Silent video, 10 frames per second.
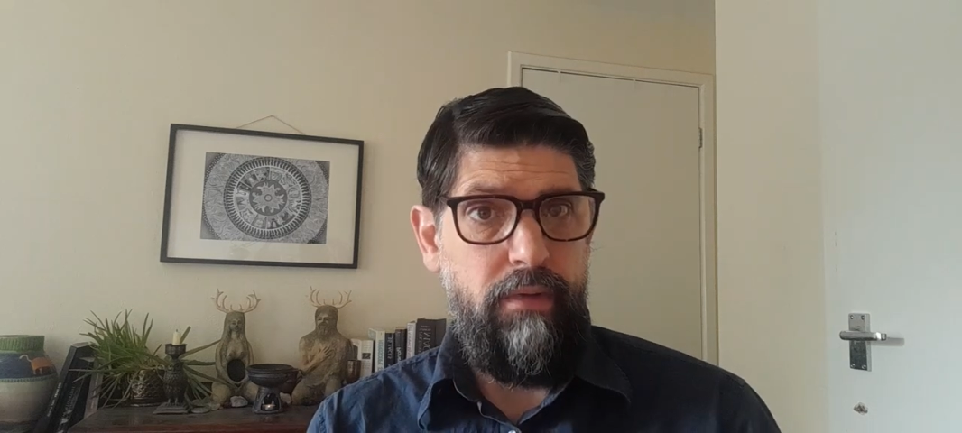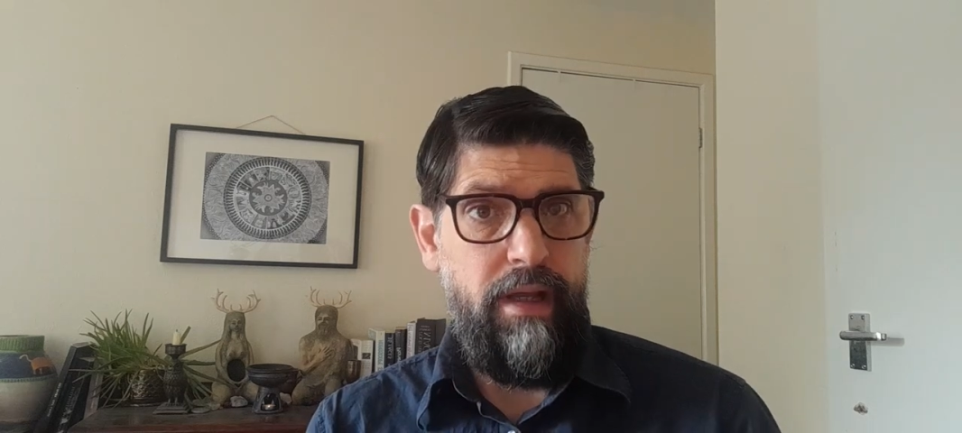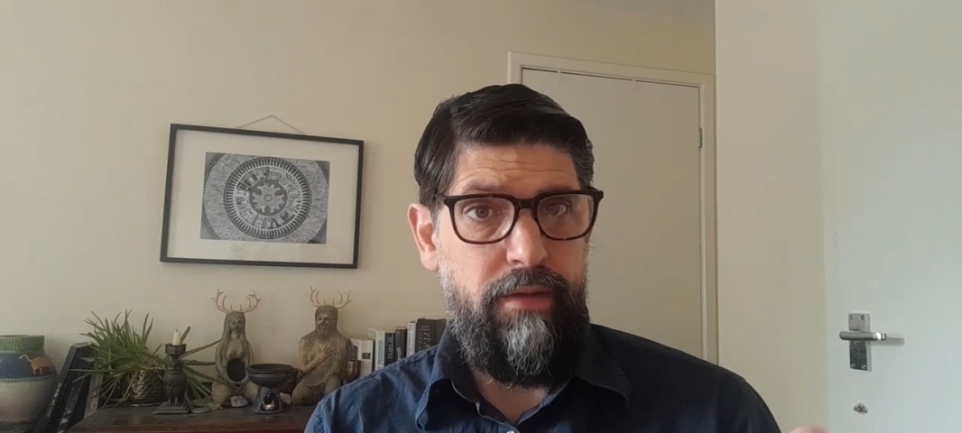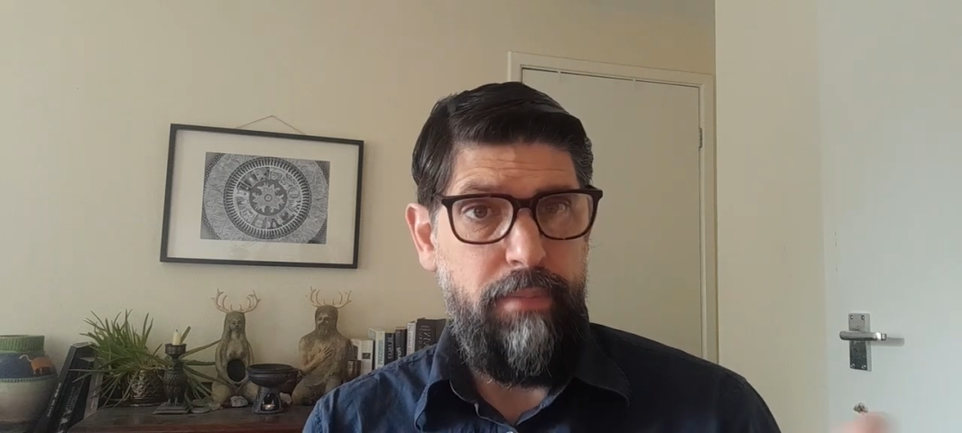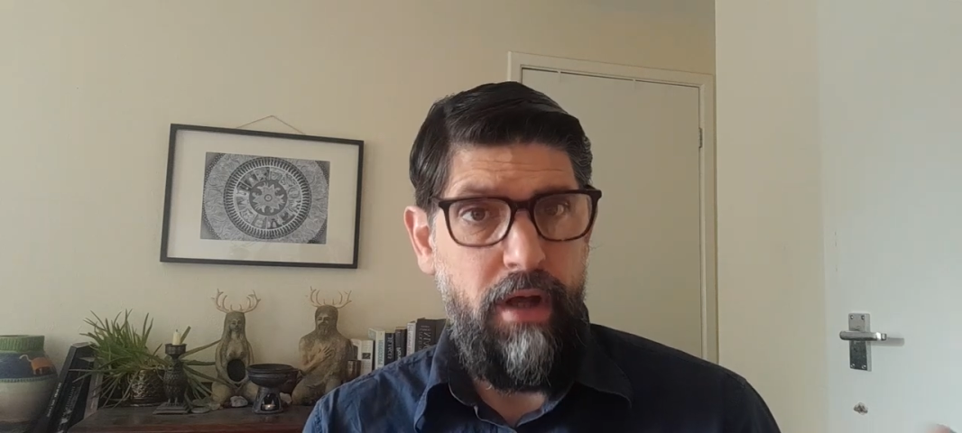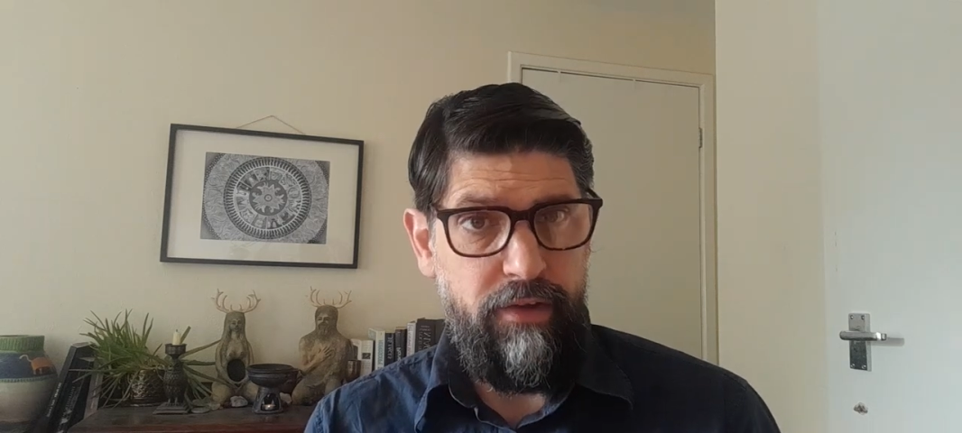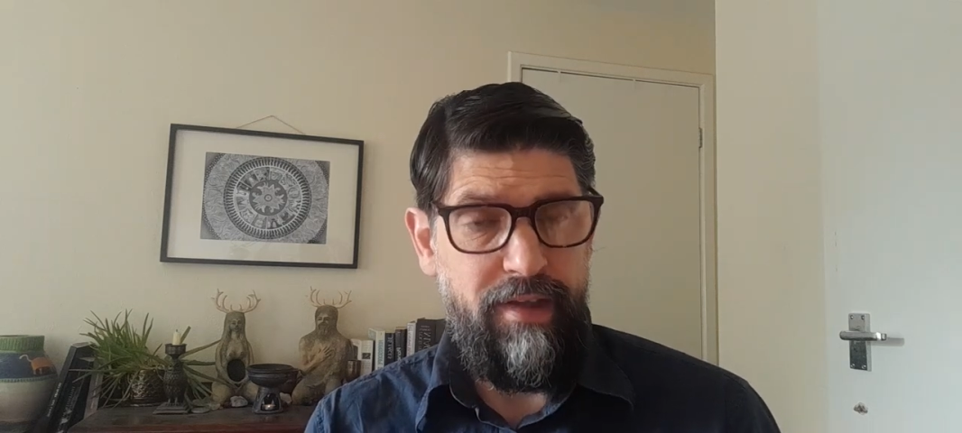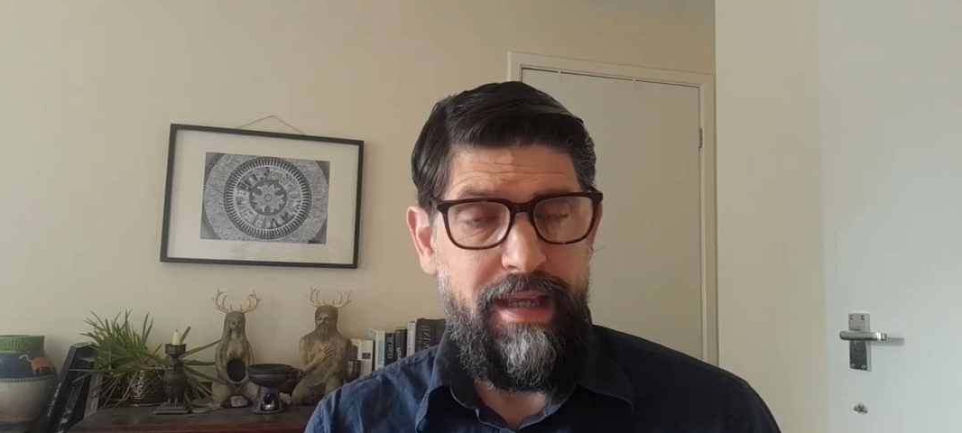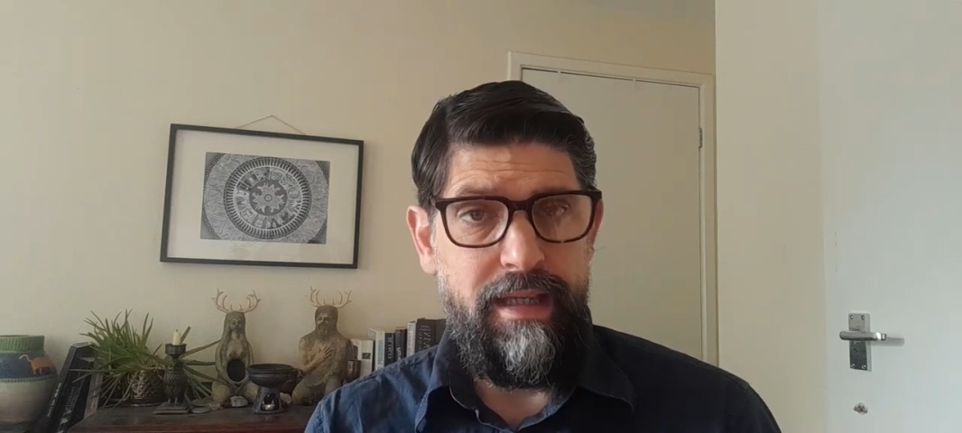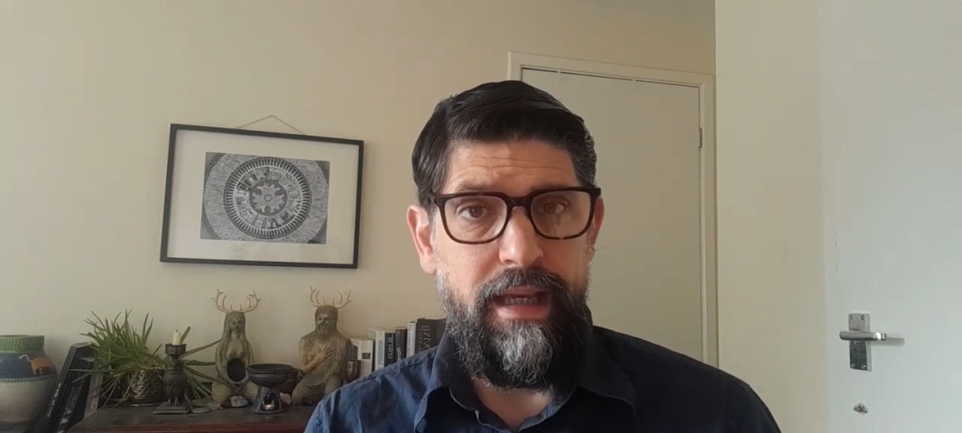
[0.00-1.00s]
and
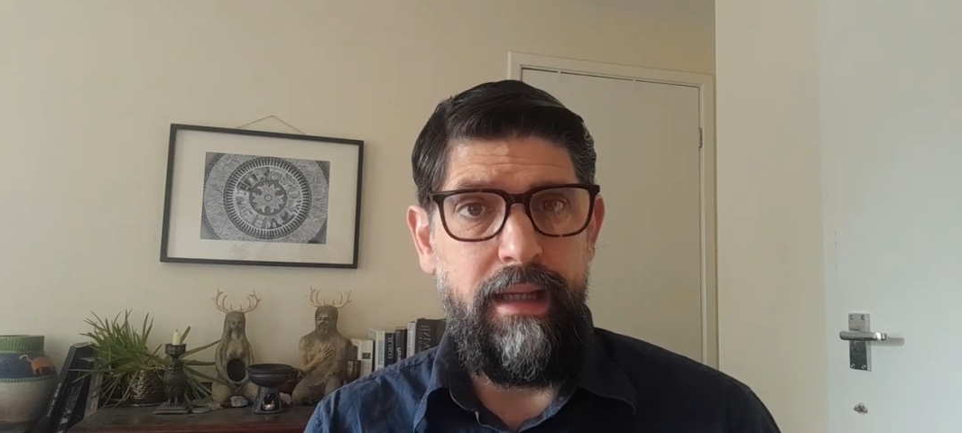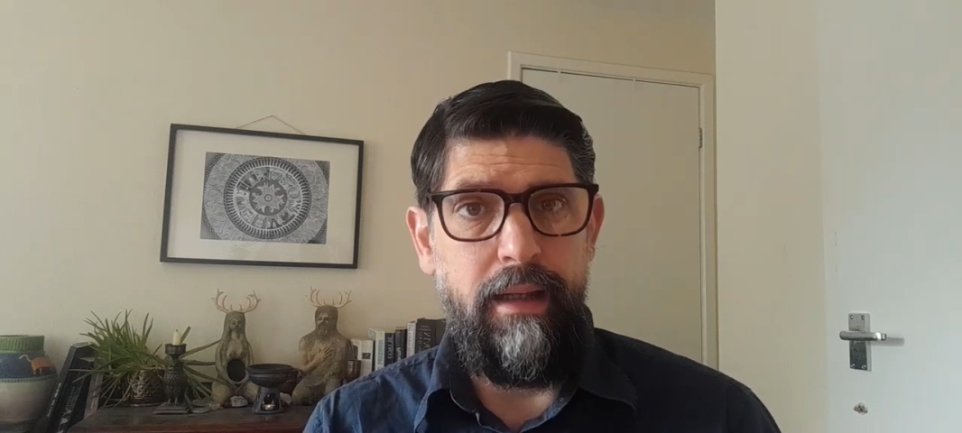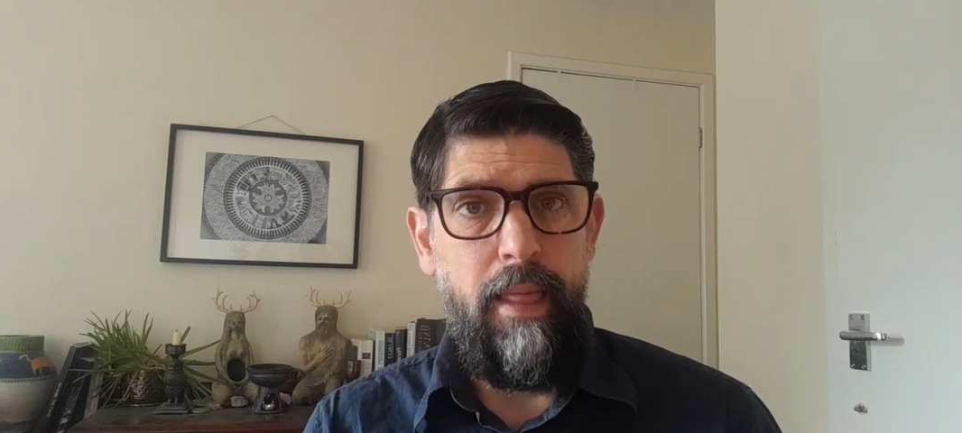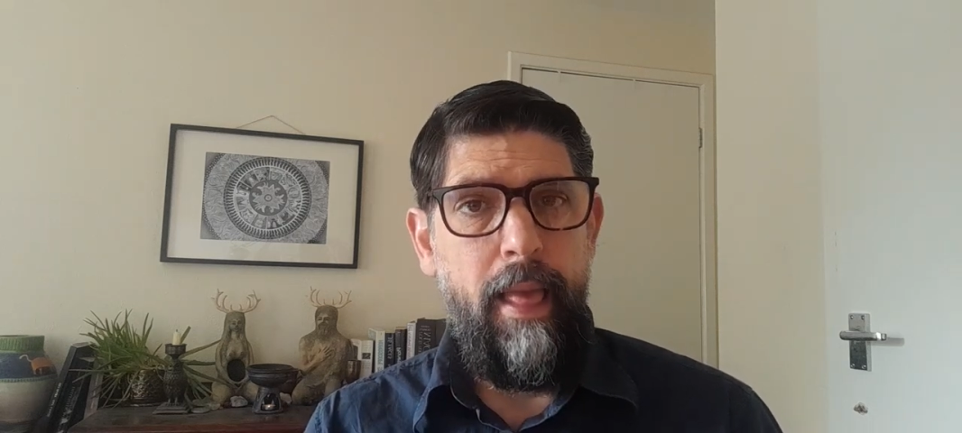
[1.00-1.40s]
partake in.